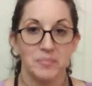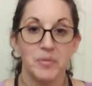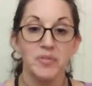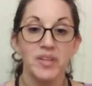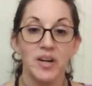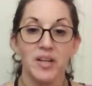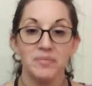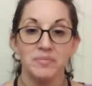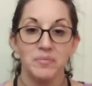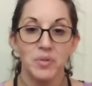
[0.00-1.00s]
moving
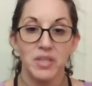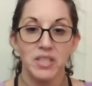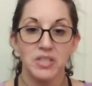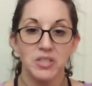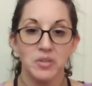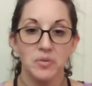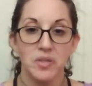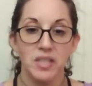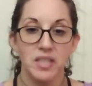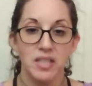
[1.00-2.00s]
on. We're going to do
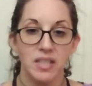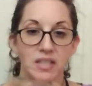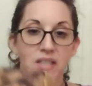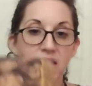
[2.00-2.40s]
the